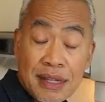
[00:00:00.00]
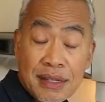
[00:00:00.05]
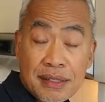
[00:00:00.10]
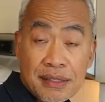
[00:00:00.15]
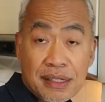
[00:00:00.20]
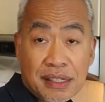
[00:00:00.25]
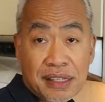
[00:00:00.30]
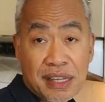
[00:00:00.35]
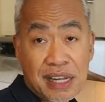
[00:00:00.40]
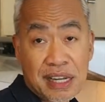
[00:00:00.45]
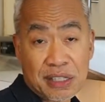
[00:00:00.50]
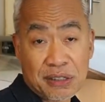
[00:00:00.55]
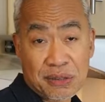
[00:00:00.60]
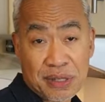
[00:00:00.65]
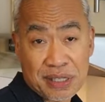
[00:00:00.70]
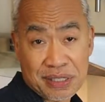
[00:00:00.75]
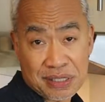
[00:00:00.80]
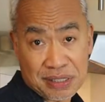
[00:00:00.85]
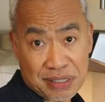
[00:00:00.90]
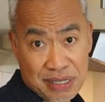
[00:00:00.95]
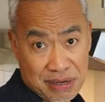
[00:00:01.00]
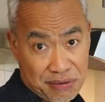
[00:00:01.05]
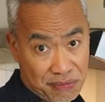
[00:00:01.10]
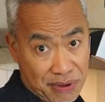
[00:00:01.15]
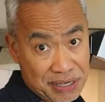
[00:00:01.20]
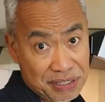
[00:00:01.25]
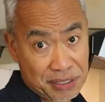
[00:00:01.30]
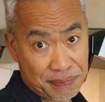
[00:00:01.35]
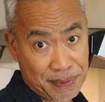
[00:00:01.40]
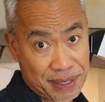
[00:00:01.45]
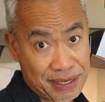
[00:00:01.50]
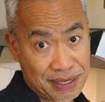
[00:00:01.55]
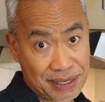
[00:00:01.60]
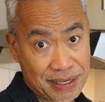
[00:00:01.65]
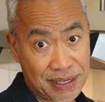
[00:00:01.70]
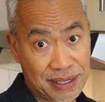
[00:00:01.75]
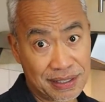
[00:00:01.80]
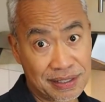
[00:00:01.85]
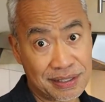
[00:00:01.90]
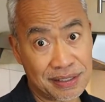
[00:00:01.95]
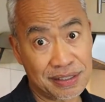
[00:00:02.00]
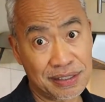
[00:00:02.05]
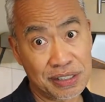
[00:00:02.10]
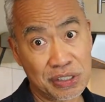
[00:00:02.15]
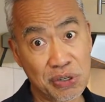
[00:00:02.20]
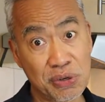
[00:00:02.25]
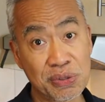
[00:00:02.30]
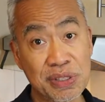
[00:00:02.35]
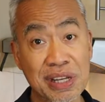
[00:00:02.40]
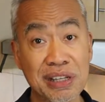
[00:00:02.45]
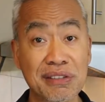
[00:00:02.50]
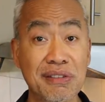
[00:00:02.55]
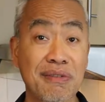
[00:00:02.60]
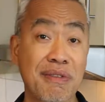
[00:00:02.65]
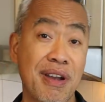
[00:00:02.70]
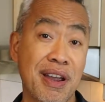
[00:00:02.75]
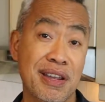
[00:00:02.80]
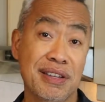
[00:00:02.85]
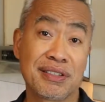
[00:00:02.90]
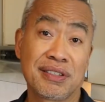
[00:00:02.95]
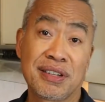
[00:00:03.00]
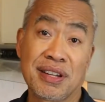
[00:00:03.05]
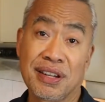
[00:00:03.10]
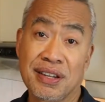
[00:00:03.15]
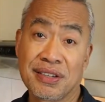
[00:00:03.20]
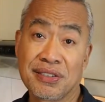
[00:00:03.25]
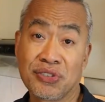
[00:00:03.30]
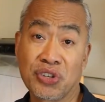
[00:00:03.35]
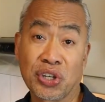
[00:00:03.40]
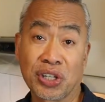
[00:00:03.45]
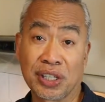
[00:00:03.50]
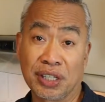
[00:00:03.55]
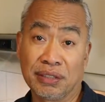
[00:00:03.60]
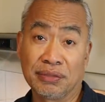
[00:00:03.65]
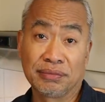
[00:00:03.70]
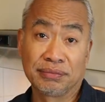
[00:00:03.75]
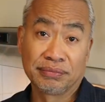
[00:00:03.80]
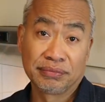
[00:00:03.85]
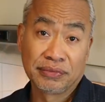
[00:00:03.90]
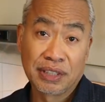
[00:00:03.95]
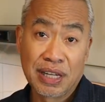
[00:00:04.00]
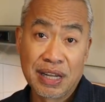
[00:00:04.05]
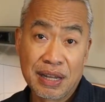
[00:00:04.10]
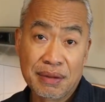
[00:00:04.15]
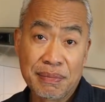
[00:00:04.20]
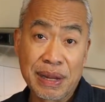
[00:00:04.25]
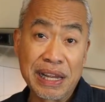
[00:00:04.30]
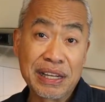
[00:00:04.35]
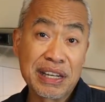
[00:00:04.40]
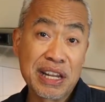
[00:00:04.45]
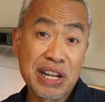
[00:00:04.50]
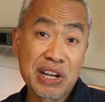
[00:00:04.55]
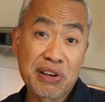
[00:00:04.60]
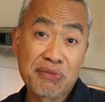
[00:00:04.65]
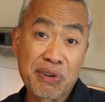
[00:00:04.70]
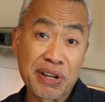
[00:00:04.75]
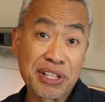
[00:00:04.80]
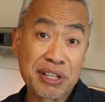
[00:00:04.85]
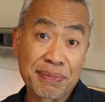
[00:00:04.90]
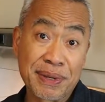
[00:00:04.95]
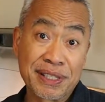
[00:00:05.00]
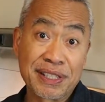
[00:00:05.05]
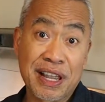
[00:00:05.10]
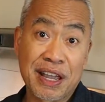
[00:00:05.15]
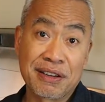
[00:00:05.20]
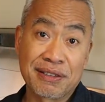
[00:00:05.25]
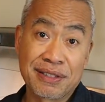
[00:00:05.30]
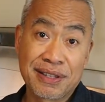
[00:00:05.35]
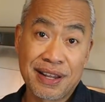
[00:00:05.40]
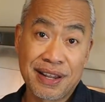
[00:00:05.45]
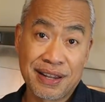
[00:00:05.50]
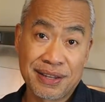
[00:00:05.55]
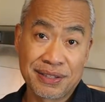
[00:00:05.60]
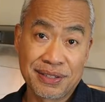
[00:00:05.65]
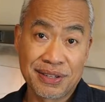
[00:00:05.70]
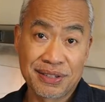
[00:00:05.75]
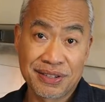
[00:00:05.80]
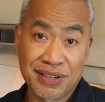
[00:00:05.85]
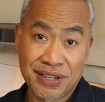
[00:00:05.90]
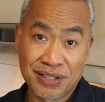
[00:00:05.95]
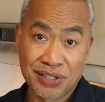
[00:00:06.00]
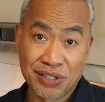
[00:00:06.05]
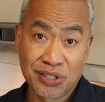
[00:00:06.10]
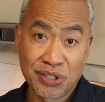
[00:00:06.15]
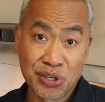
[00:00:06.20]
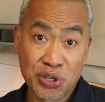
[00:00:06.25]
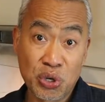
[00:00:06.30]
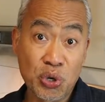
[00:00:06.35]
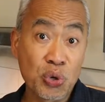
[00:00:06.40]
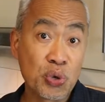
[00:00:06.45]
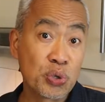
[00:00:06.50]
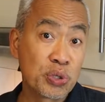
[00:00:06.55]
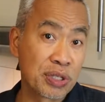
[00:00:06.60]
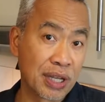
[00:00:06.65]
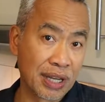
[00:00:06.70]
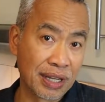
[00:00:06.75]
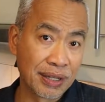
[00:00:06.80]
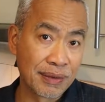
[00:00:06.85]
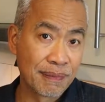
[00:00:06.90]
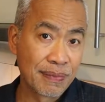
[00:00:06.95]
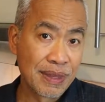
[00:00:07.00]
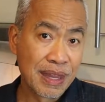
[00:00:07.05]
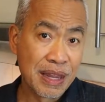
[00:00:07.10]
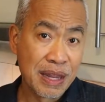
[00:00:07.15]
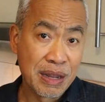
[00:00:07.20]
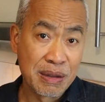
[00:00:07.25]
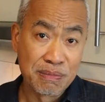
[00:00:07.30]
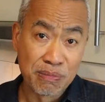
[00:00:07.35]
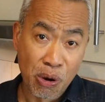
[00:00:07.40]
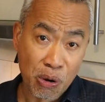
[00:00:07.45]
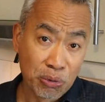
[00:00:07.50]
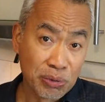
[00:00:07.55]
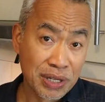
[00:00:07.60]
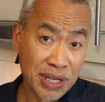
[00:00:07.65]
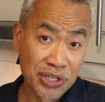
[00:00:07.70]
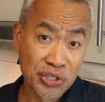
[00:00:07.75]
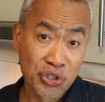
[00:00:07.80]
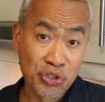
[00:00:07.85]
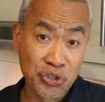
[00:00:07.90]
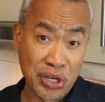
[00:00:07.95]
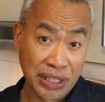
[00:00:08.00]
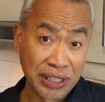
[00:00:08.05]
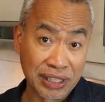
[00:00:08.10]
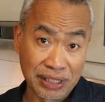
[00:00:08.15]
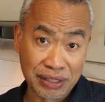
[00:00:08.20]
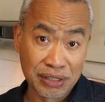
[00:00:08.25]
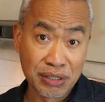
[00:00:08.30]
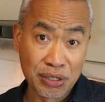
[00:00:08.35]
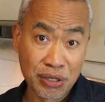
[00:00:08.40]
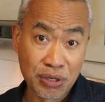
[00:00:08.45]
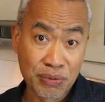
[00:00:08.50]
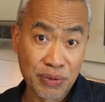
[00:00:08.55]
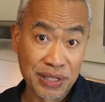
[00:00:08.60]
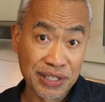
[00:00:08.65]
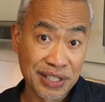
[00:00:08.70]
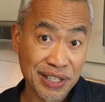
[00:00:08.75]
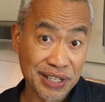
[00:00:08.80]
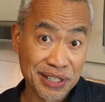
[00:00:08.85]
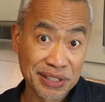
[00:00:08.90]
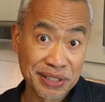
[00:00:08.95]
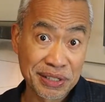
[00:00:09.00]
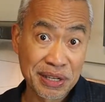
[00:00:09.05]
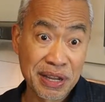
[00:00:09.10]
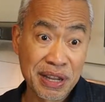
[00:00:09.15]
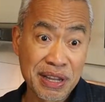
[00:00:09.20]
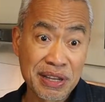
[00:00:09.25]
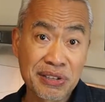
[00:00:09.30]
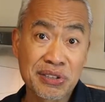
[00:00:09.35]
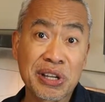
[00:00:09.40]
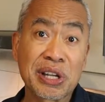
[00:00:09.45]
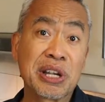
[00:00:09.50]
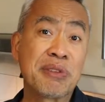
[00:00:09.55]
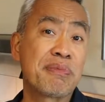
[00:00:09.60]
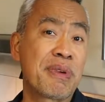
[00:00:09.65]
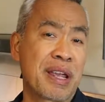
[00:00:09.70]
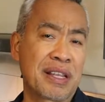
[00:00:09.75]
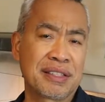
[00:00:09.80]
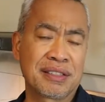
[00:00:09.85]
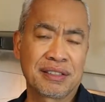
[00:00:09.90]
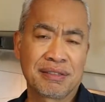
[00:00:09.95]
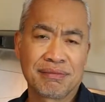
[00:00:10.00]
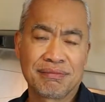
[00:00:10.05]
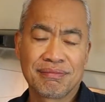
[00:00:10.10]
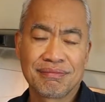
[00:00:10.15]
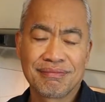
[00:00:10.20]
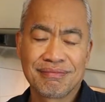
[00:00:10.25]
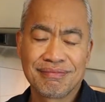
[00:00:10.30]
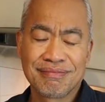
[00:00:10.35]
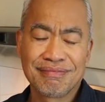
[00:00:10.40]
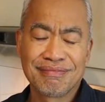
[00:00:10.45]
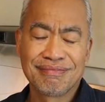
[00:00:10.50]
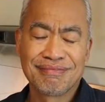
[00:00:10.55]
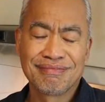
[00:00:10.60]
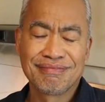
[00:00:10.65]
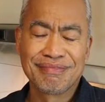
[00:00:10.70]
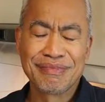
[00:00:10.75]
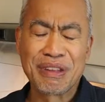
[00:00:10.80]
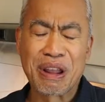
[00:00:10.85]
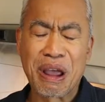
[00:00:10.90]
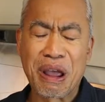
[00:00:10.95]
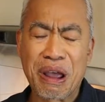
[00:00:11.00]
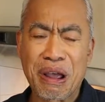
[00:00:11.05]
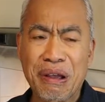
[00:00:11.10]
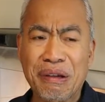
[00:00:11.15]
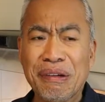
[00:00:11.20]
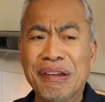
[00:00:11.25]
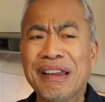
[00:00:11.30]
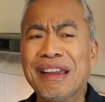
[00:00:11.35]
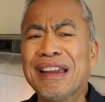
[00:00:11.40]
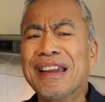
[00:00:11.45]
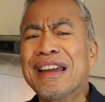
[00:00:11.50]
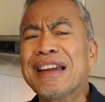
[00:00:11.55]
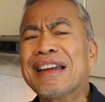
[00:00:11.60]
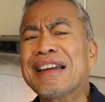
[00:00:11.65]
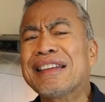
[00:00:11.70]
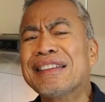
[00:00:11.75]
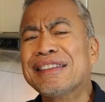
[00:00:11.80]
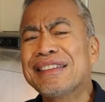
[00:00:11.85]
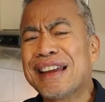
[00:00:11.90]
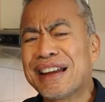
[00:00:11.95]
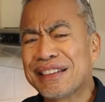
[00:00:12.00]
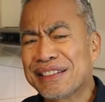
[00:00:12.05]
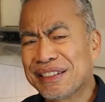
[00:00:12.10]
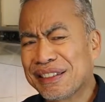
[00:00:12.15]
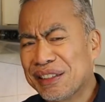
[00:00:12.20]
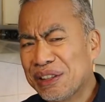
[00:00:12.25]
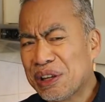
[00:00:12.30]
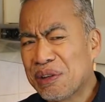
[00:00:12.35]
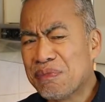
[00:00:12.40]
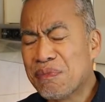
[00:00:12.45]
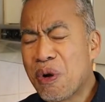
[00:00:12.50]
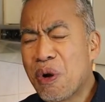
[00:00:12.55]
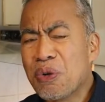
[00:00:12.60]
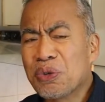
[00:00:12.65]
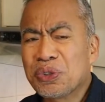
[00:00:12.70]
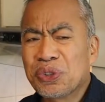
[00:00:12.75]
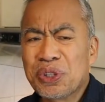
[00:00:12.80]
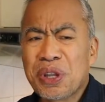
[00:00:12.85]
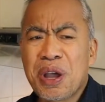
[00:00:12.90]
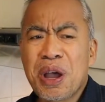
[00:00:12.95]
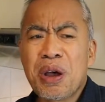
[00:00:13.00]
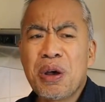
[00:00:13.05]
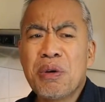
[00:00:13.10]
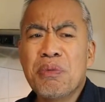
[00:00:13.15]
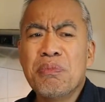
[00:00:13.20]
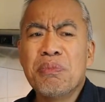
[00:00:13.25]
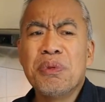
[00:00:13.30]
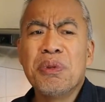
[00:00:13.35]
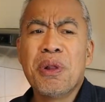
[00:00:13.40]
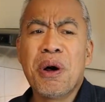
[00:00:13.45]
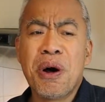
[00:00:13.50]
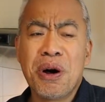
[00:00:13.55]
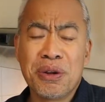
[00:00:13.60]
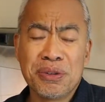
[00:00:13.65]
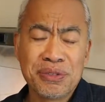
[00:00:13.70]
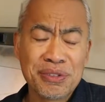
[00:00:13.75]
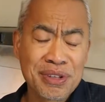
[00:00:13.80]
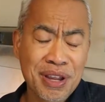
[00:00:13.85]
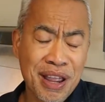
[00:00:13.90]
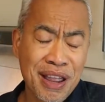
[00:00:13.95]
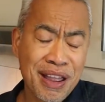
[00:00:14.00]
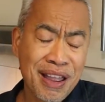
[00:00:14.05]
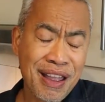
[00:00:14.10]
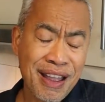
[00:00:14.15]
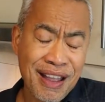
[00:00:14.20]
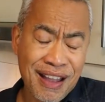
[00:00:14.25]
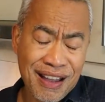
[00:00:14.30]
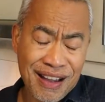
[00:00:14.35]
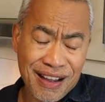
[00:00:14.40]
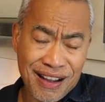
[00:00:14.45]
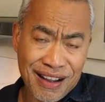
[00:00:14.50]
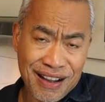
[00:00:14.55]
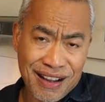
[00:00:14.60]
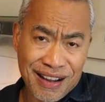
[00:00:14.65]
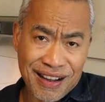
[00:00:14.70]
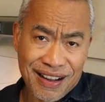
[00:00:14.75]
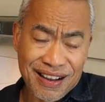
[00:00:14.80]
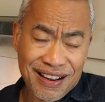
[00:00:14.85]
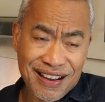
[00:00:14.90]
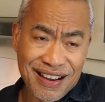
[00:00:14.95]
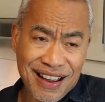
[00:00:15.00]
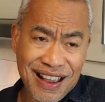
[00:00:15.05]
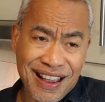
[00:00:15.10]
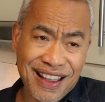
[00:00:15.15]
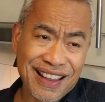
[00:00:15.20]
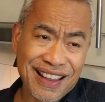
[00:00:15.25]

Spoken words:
The key to this recipe is using the right chicken. Many recipes out there suggest using boneless chicken, which is chicken breast. No, that's the most blunt part